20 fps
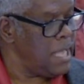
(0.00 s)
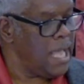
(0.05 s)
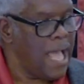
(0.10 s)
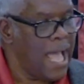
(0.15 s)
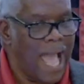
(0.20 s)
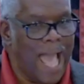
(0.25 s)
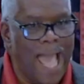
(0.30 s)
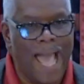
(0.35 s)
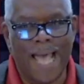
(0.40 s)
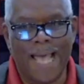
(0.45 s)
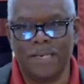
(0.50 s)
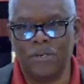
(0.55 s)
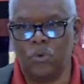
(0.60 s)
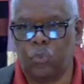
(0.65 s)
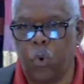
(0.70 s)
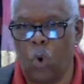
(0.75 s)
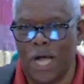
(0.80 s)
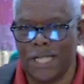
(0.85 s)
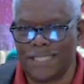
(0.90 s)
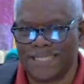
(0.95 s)
And
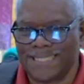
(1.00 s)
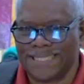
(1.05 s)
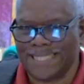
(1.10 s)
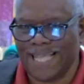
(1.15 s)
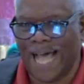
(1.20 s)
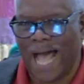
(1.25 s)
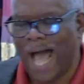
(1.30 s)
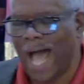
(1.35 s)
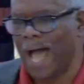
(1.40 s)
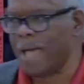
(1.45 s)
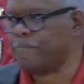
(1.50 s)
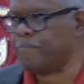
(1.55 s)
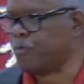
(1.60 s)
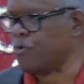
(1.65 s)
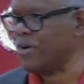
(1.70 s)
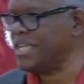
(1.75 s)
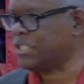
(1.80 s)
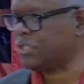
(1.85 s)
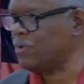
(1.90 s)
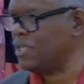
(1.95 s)
what the high
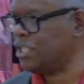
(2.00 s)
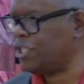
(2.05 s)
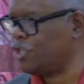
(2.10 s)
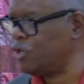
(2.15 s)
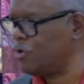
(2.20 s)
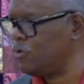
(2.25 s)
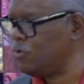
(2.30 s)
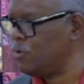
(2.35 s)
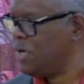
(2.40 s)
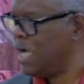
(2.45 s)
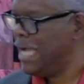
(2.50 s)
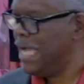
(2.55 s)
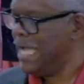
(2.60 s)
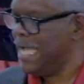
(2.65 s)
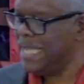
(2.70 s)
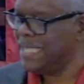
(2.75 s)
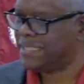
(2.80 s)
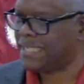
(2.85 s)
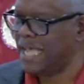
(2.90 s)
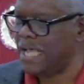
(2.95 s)
priest would do
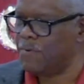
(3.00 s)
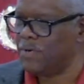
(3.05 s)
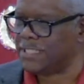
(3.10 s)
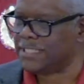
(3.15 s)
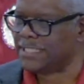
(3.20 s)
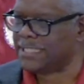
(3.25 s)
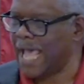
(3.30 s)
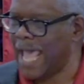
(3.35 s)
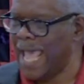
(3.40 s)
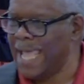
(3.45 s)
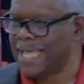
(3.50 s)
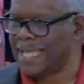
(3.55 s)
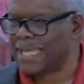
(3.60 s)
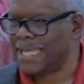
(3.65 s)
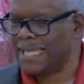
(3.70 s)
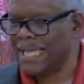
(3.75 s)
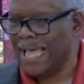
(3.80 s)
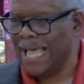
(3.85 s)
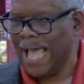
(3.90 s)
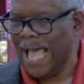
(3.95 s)
is he would take
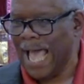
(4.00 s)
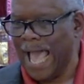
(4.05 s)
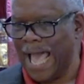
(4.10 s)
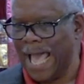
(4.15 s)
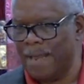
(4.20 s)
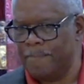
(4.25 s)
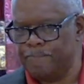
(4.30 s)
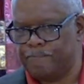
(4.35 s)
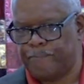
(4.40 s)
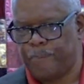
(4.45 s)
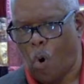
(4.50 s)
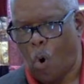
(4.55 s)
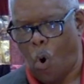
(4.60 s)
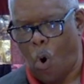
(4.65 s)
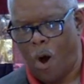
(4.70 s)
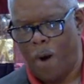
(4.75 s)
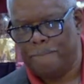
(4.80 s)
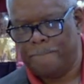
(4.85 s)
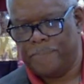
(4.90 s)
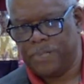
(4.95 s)
and
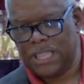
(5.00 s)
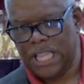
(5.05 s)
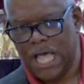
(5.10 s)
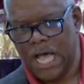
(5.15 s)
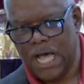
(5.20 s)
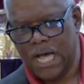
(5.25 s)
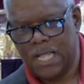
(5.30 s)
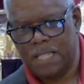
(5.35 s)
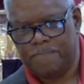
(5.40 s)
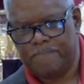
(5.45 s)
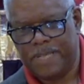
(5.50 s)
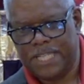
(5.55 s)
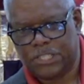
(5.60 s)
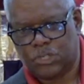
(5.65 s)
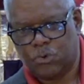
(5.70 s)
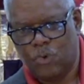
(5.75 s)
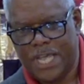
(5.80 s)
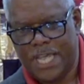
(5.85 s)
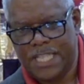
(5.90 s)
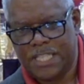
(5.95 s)
pour blood
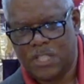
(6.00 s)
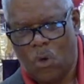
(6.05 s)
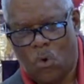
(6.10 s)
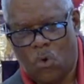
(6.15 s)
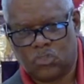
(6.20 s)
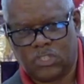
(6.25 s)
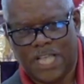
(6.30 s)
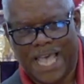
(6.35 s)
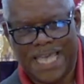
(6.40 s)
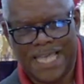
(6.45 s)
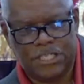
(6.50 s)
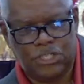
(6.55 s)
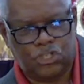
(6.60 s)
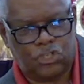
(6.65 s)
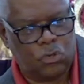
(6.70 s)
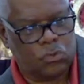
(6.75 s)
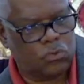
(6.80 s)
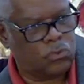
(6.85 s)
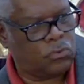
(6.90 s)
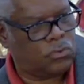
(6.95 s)
between those
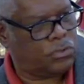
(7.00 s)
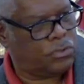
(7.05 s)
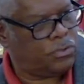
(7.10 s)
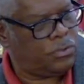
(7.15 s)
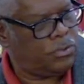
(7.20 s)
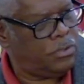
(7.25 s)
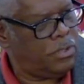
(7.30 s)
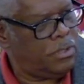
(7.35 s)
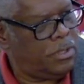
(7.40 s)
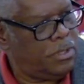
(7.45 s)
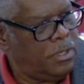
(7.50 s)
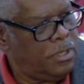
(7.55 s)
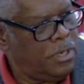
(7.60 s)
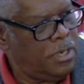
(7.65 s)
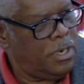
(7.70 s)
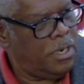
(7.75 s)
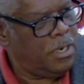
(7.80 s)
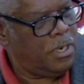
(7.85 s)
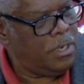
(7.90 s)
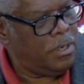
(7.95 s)
angels
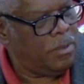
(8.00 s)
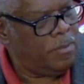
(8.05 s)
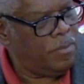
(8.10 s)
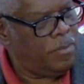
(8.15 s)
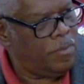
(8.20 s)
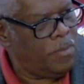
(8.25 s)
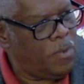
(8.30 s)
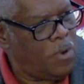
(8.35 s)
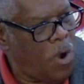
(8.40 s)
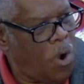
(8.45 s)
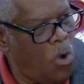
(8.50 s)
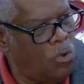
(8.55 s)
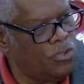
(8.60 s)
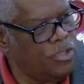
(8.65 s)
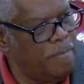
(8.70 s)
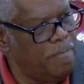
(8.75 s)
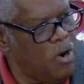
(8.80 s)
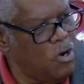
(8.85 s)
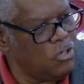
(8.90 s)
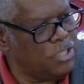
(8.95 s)
on
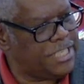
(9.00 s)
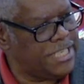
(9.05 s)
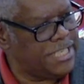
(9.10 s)
the mercy